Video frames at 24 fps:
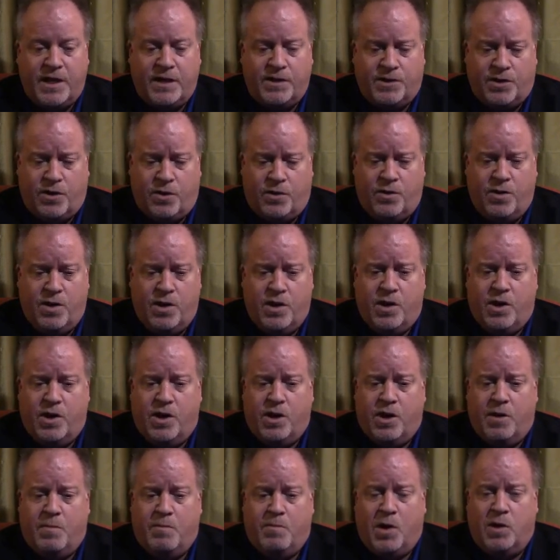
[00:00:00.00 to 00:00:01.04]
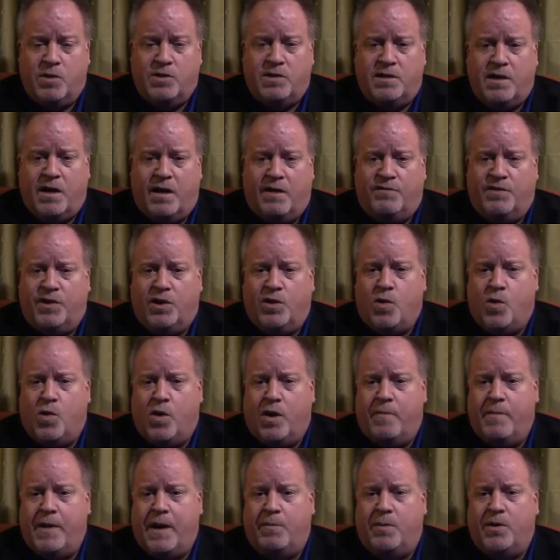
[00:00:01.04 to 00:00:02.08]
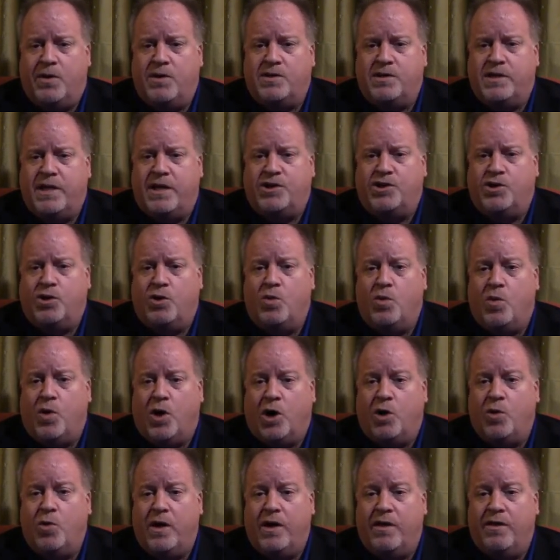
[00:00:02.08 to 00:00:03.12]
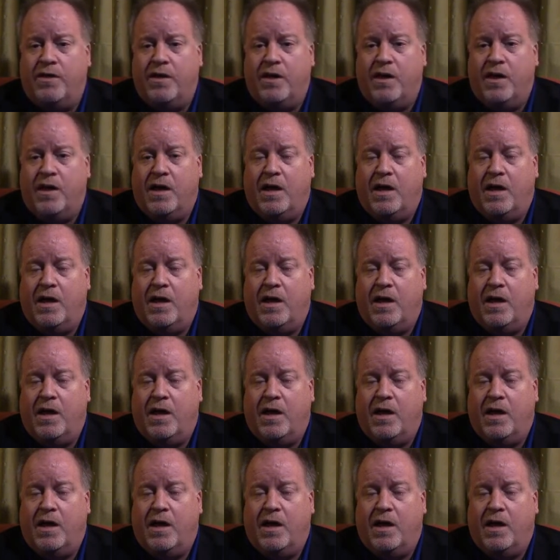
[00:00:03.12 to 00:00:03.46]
So most of the core members that you'll work with